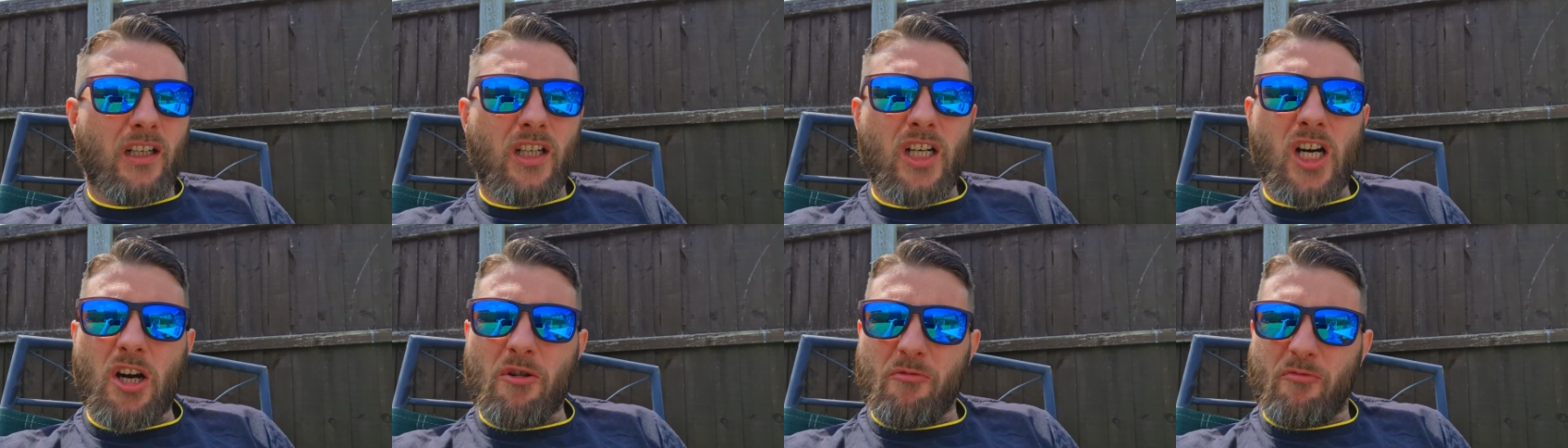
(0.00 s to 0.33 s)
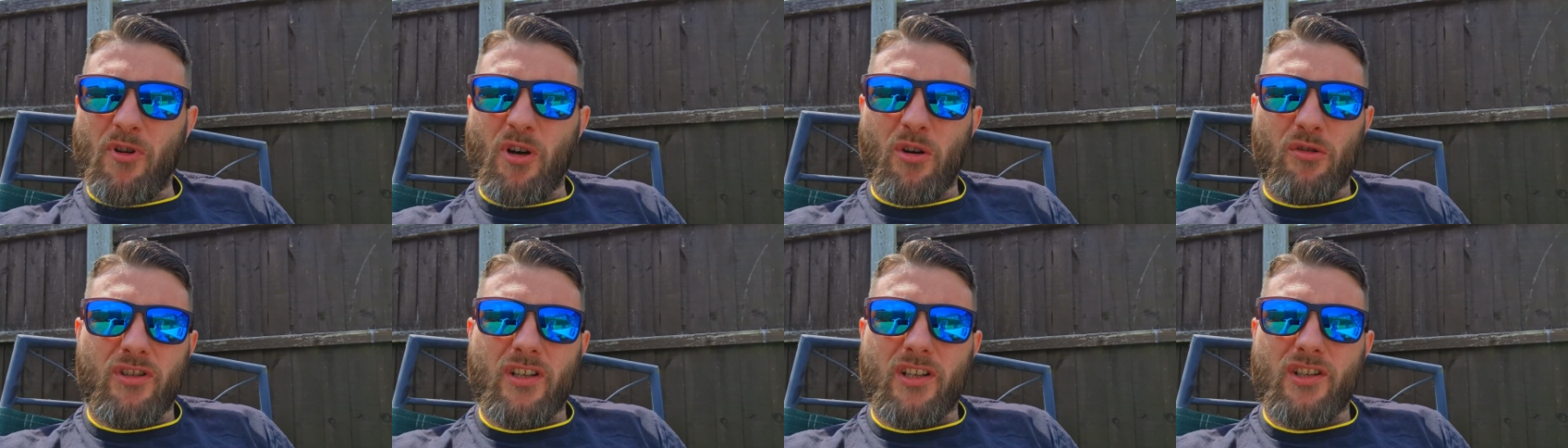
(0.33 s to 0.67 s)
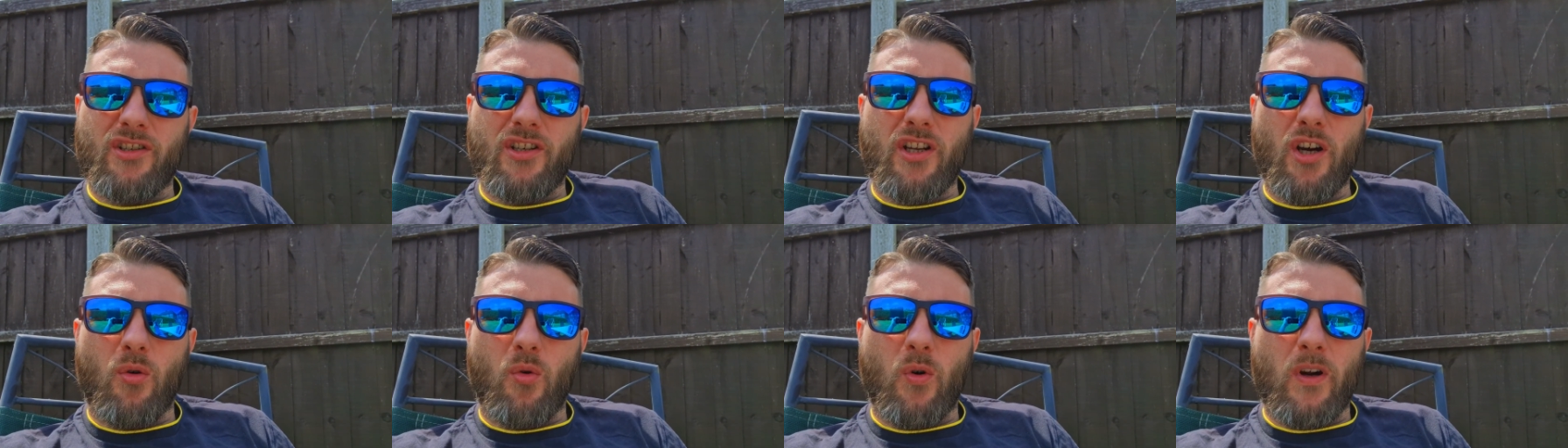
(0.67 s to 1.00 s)
can't process
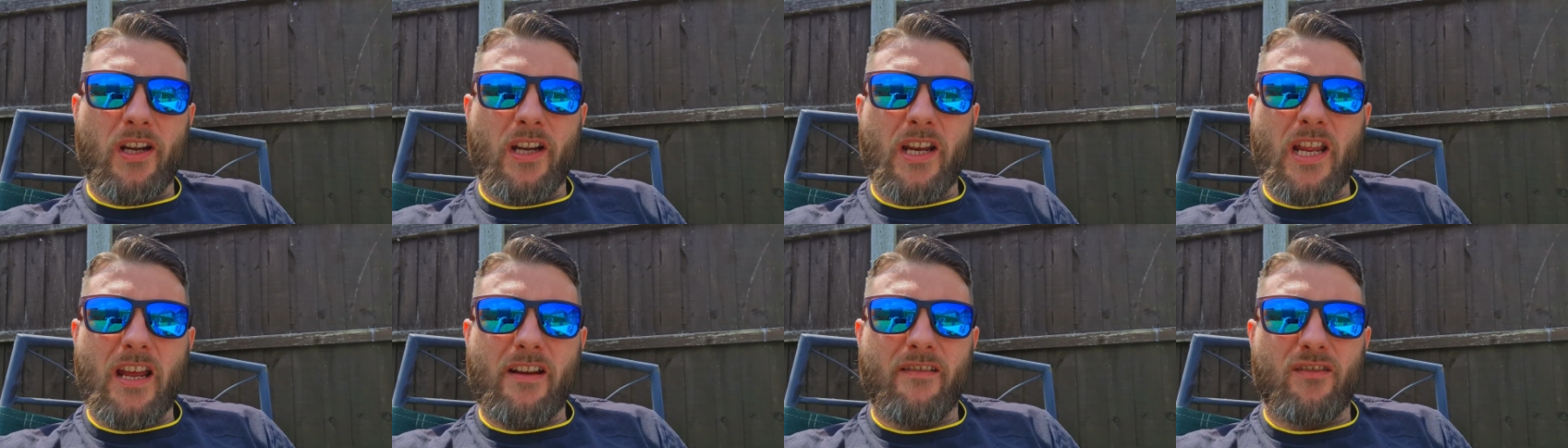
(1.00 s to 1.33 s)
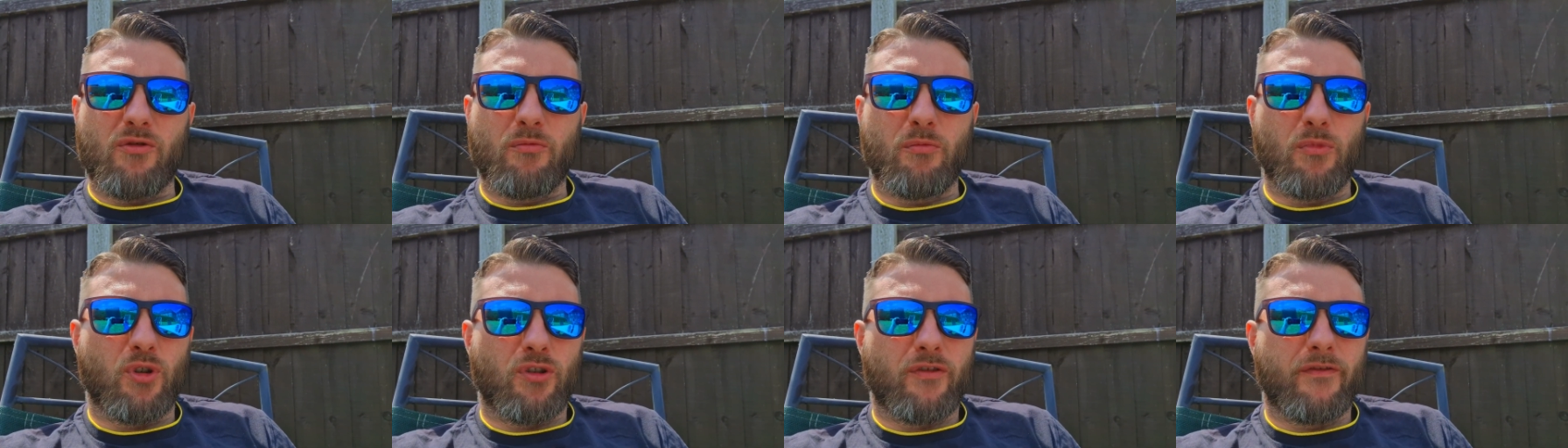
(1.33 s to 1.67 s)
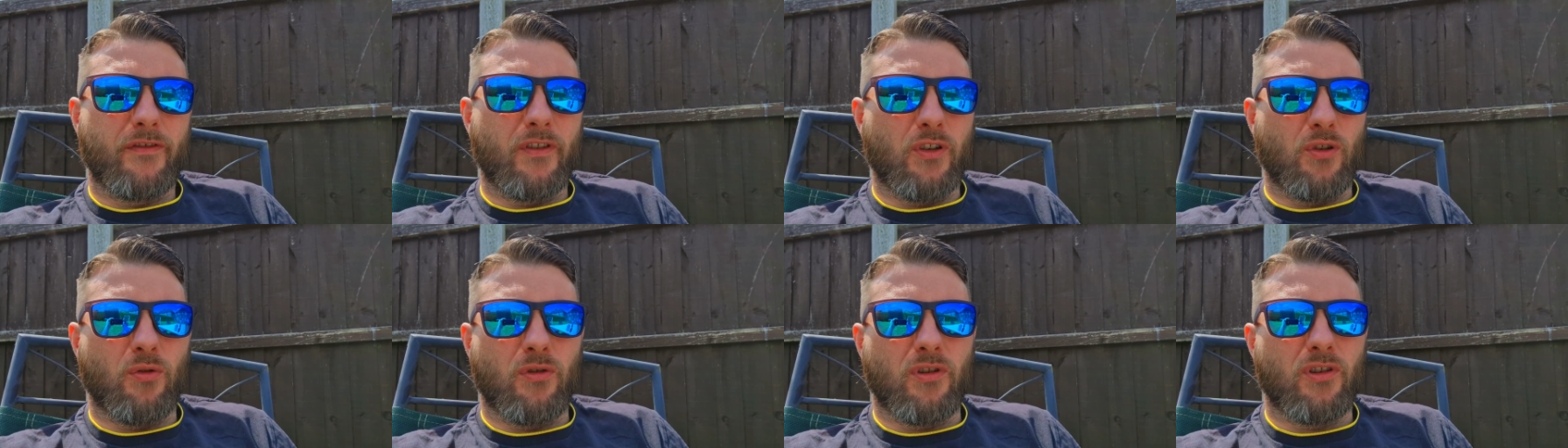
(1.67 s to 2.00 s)
nowhere near as much
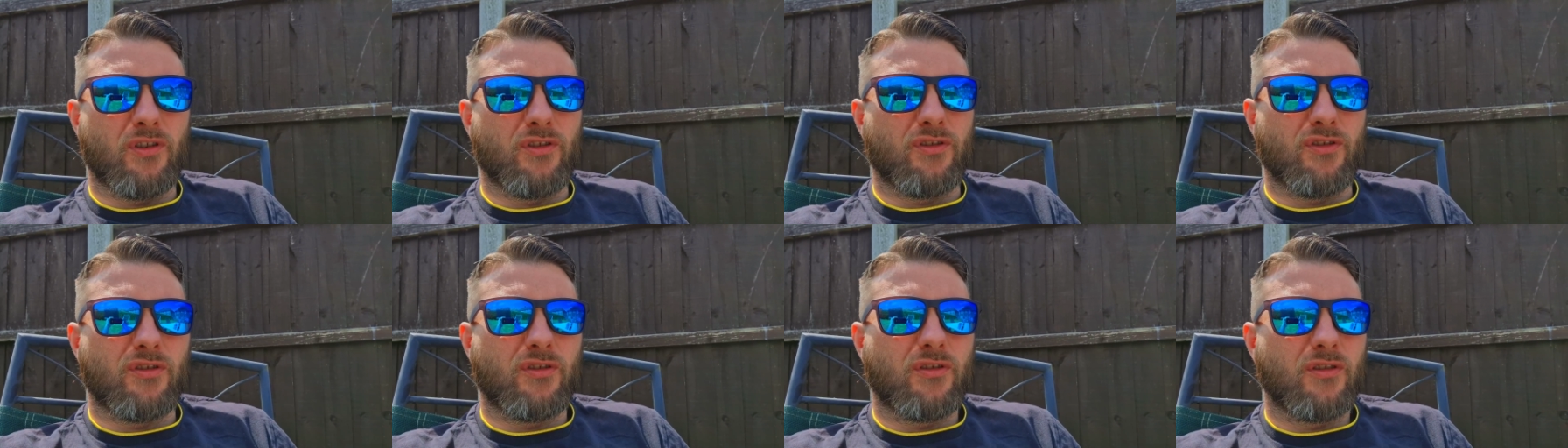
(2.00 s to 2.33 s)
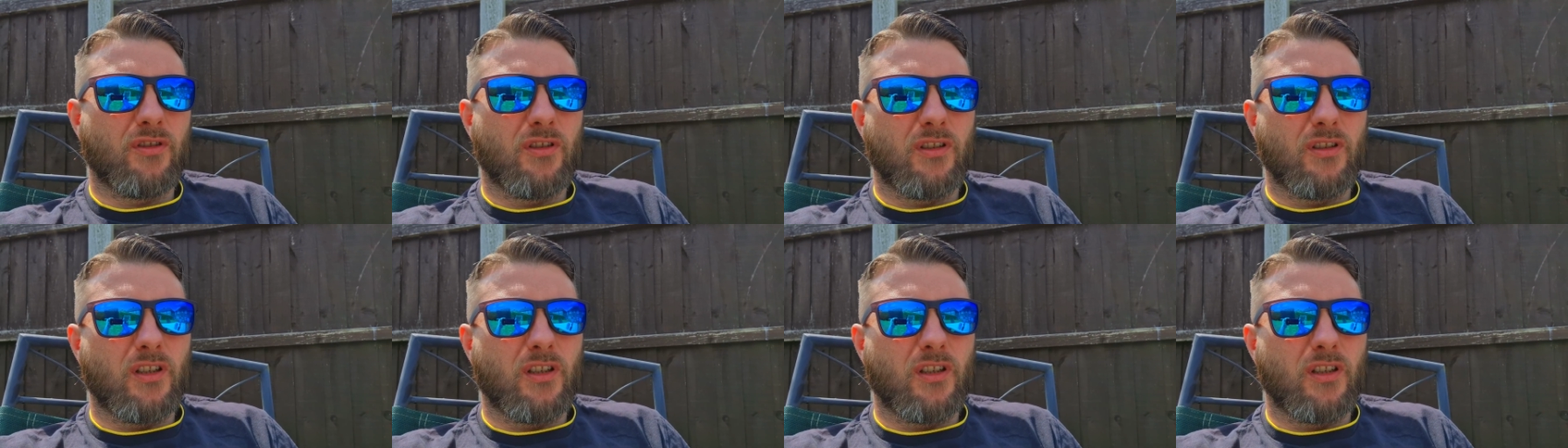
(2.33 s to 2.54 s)
food as